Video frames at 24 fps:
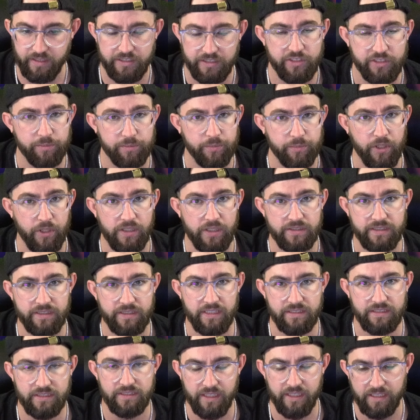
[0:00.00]

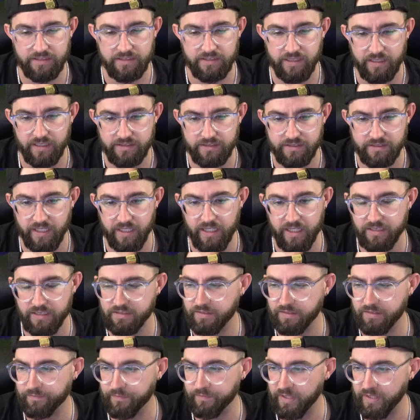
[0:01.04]
process. Next, next, next,
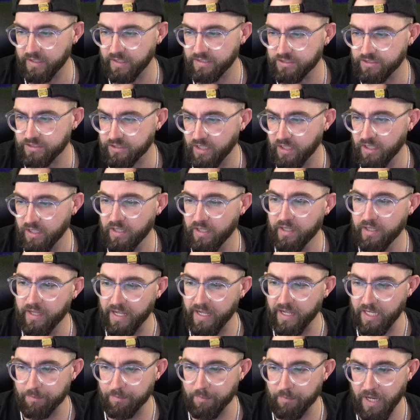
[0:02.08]
finished. And it
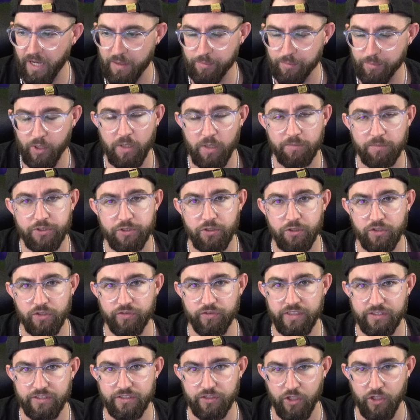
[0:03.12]
might prompt you to
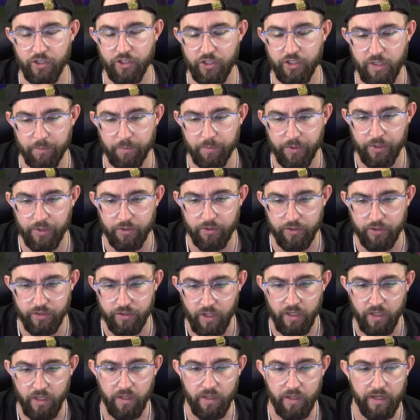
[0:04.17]
restart your computer.
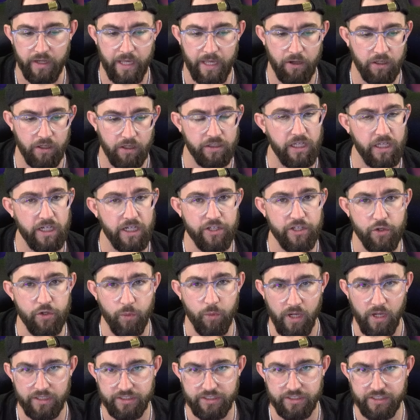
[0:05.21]
Now, a lot of you
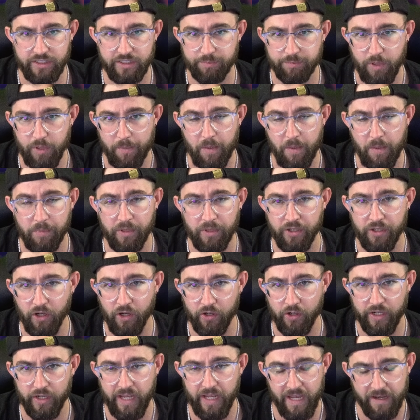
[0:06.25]
watching this probably already
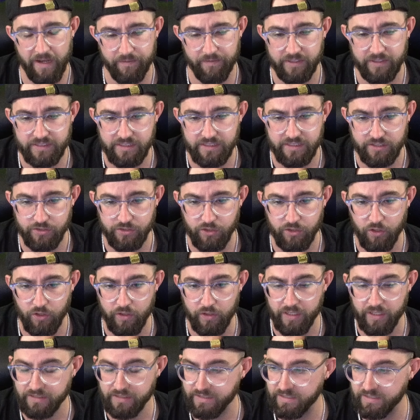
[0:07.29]
have this installed
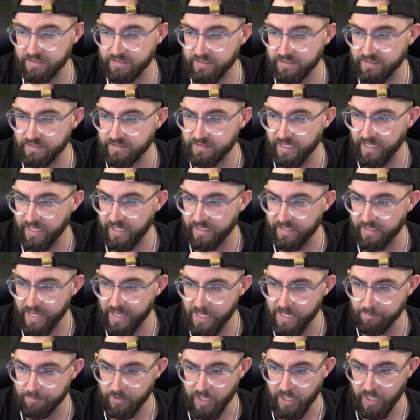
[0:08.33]
as this is a game
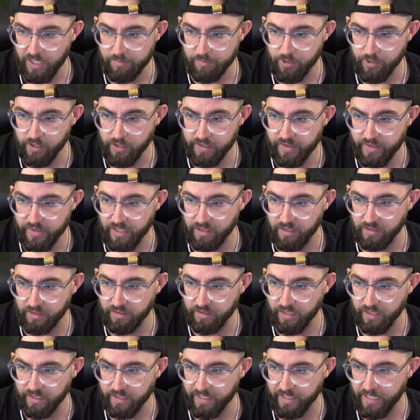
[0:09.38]
library that a lot
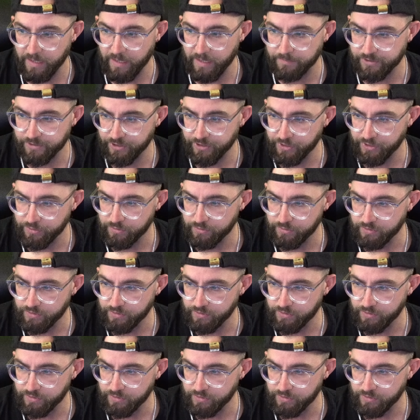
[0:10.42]
of games use.